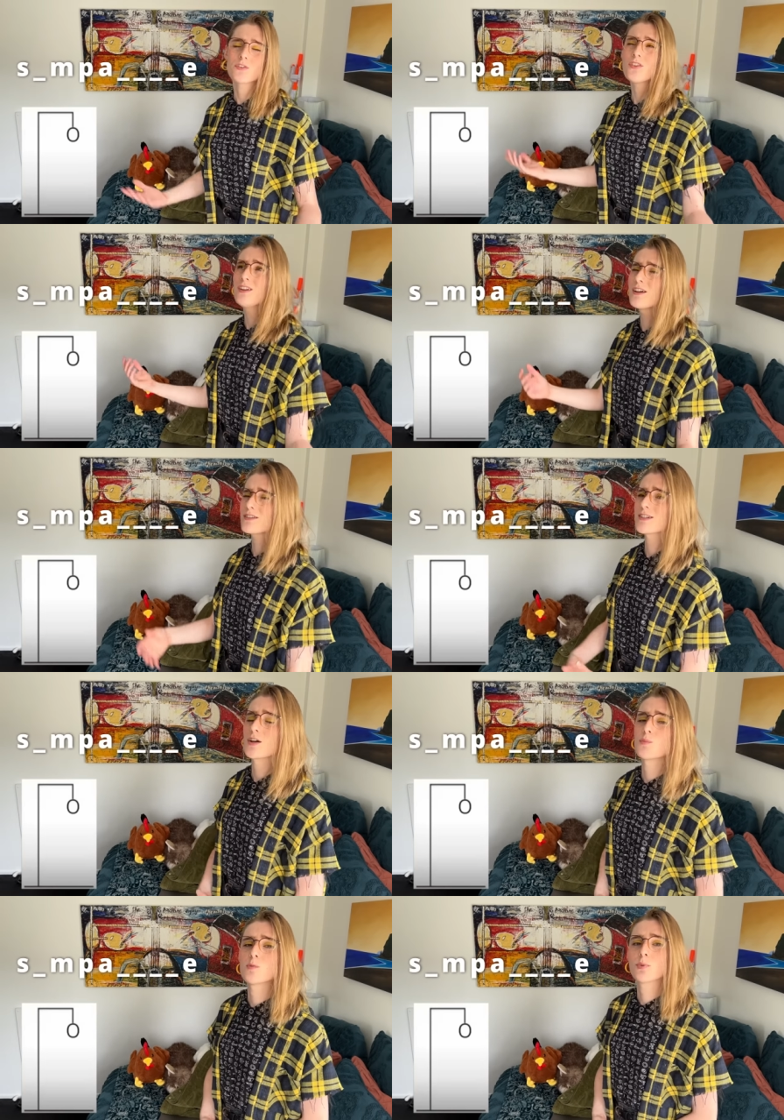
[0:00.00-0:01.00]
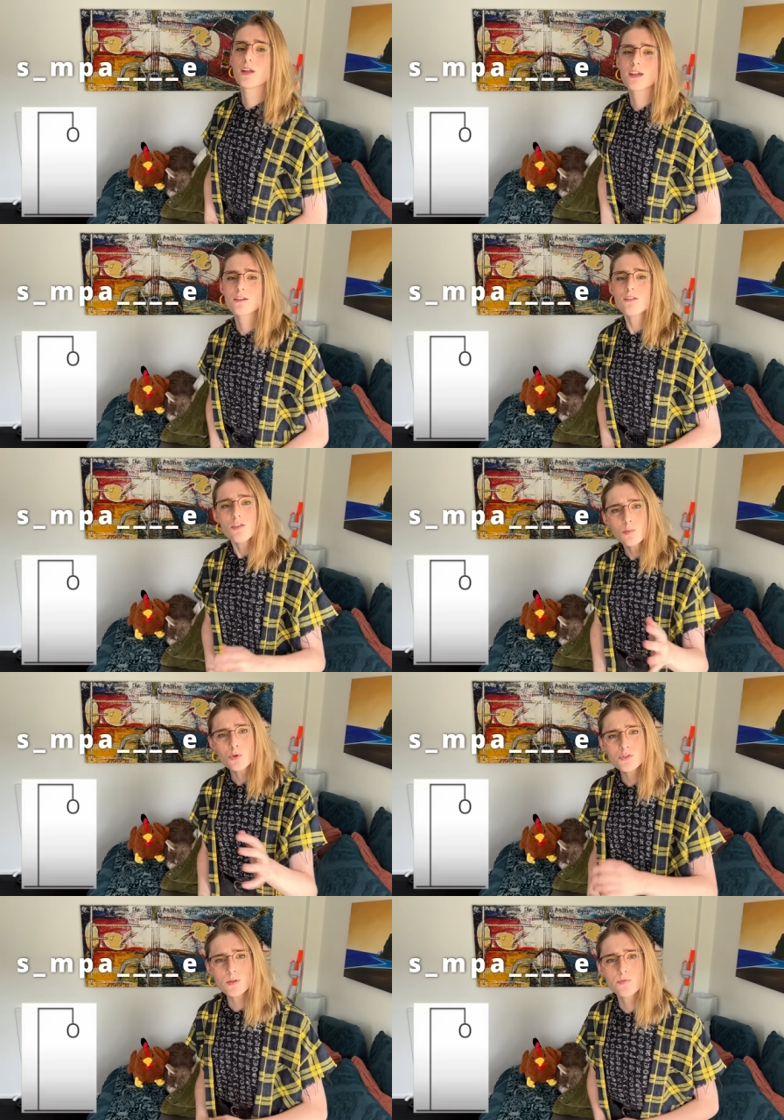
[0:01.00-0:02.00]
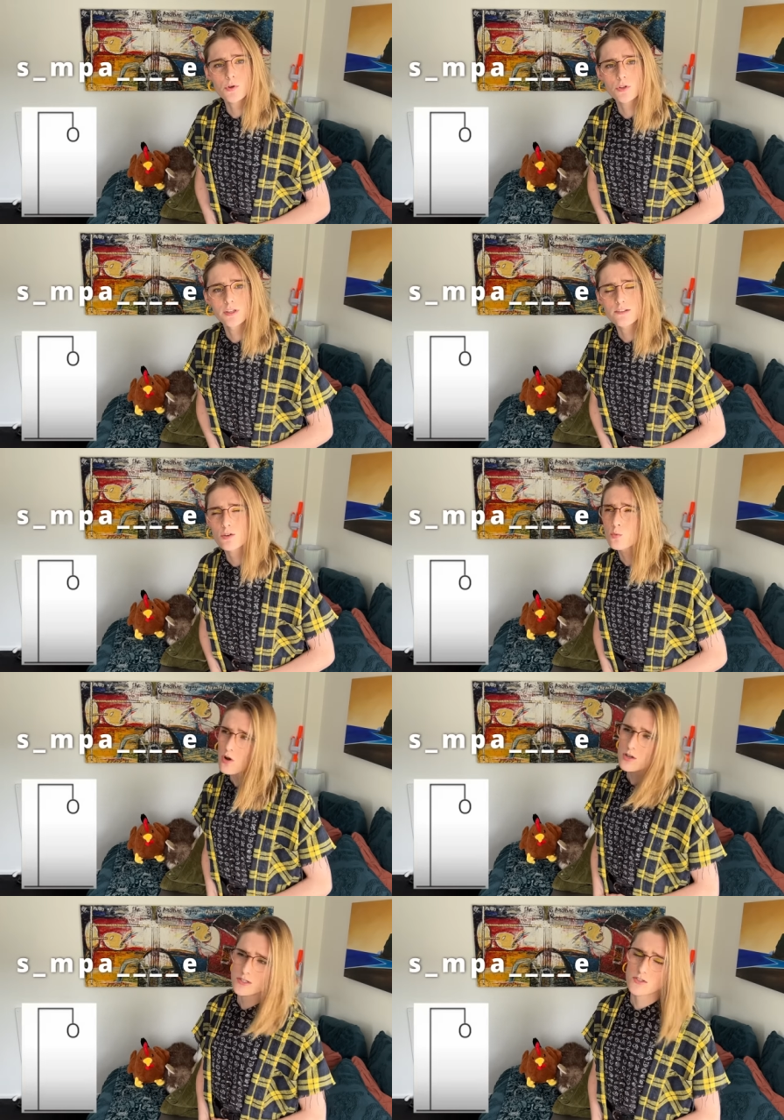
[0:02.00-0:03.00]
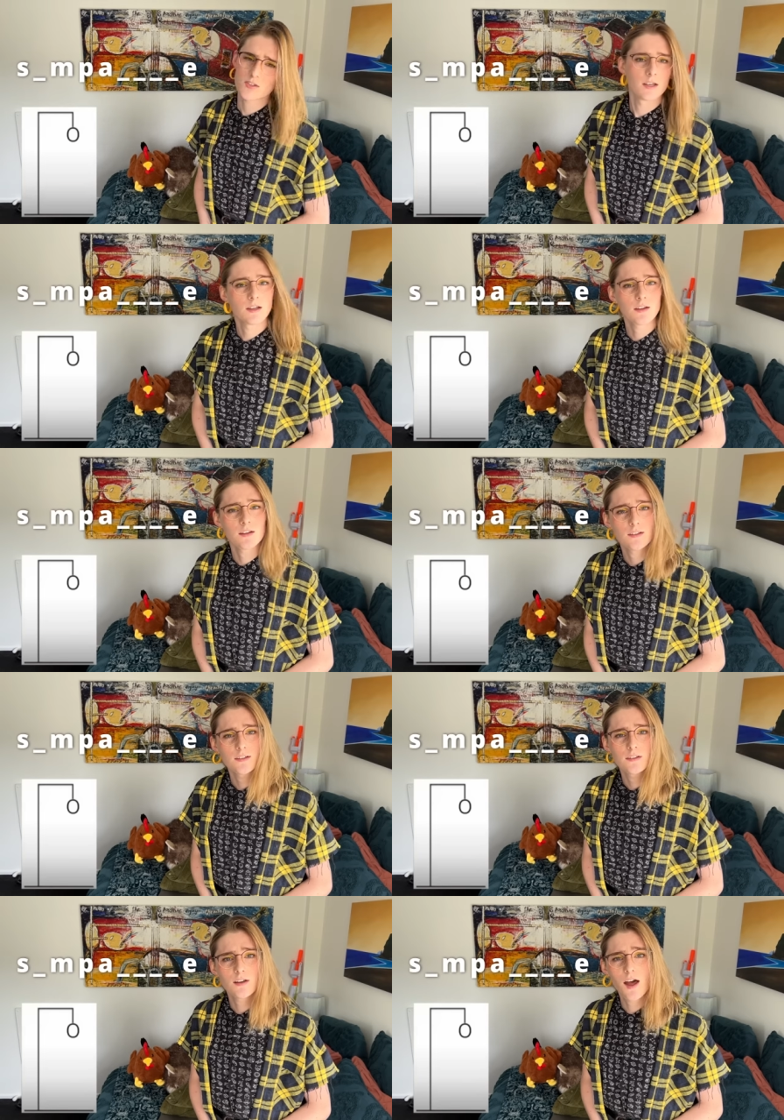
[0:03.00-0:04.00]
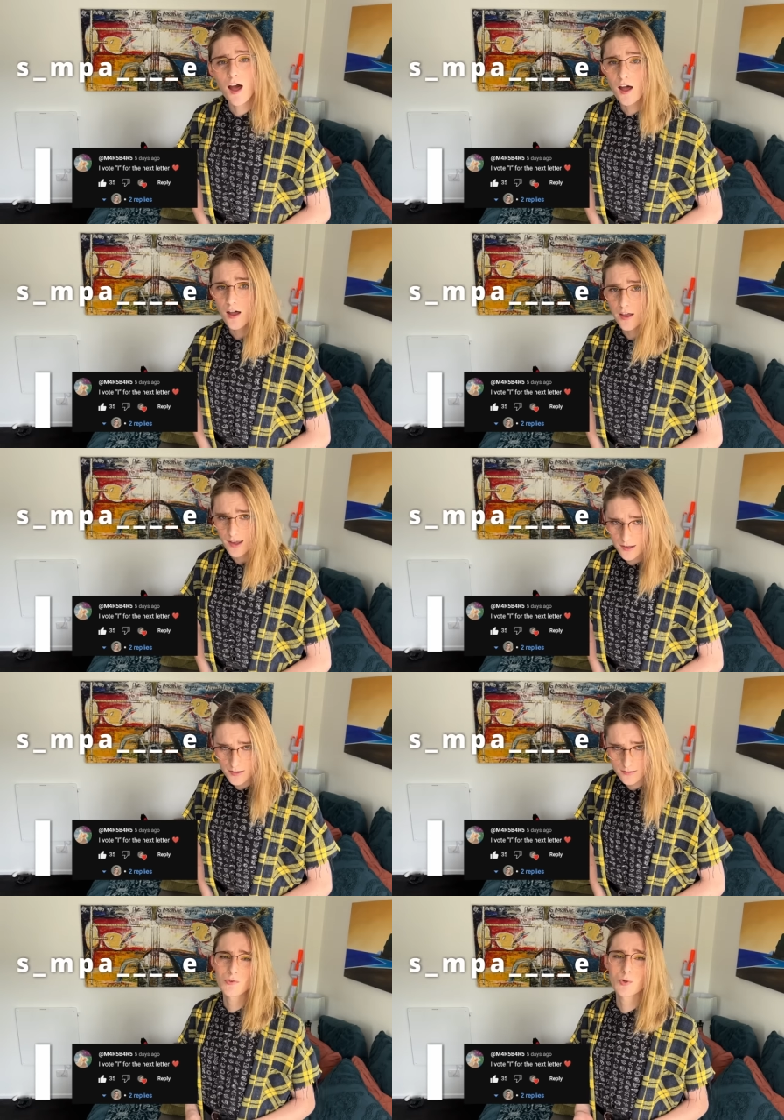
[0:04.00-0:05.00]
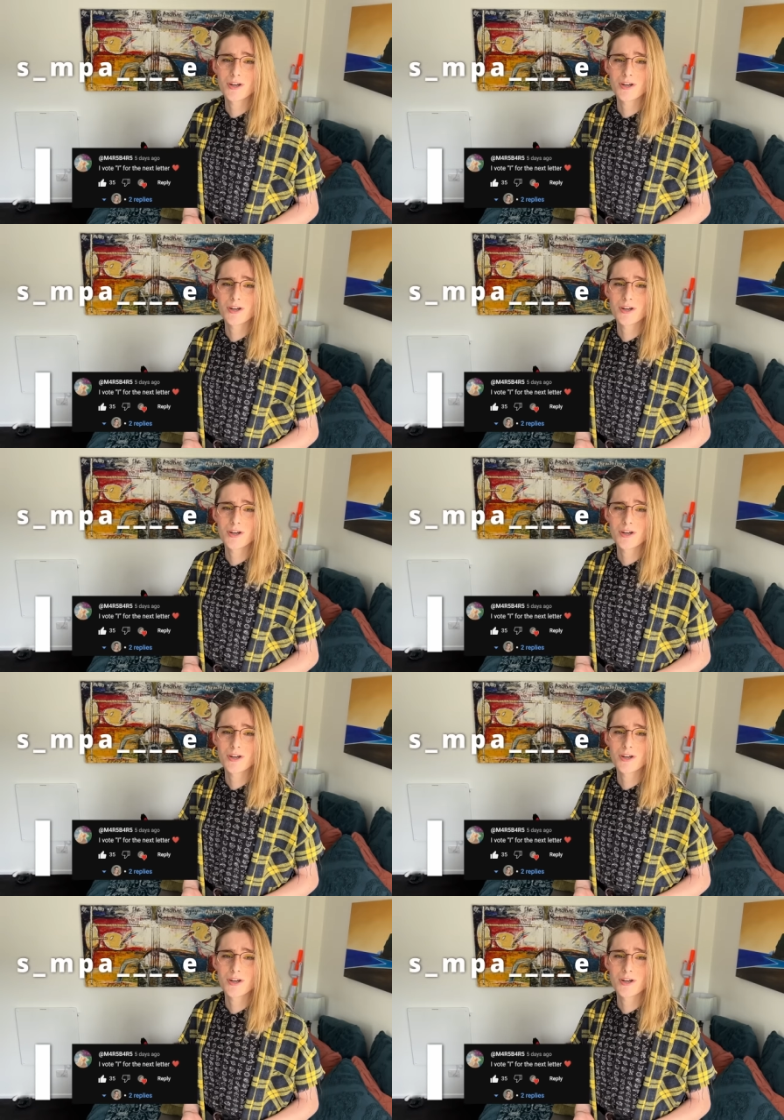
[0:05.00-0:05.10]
The last time we played, the most upvoted letter was I for